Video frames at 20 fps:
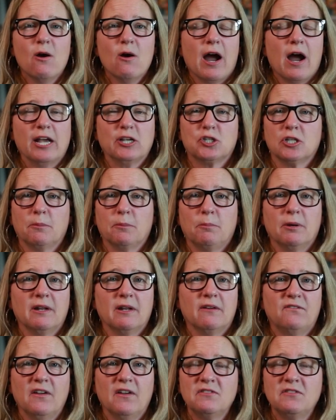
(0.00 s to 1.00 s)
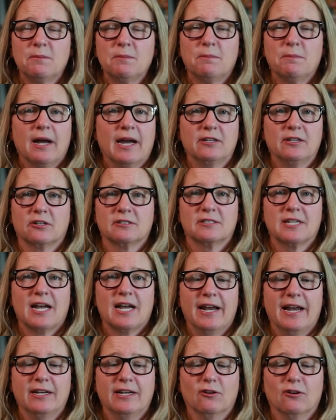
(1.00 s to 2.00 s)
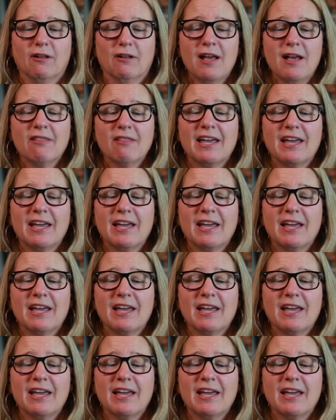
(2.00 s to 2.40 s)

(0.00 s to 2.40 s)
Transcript: I should have put a 50 behind our title.